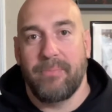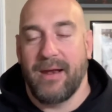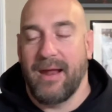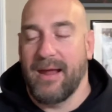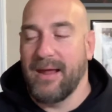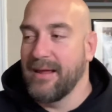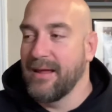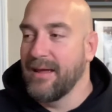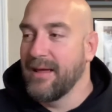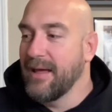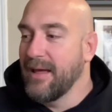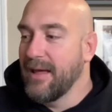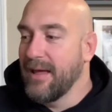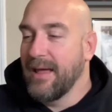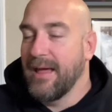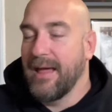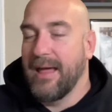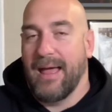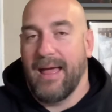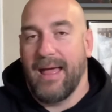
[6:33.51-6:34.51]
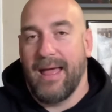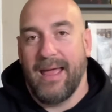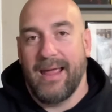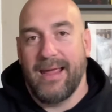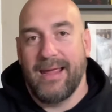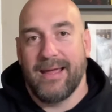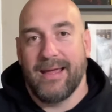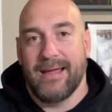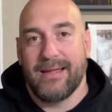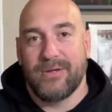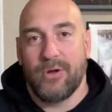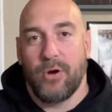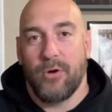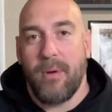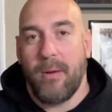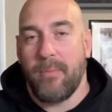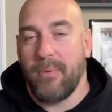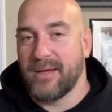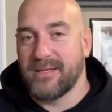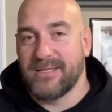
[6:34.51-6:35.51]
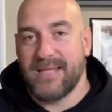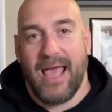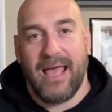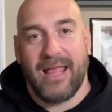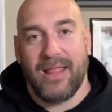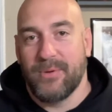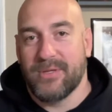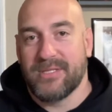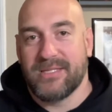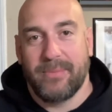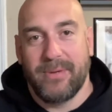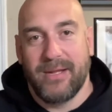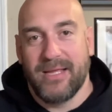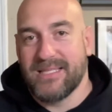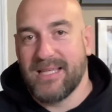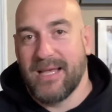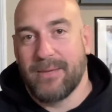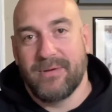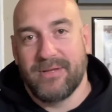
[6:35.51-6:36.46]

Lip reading: and I don't remember exactly what somebody said,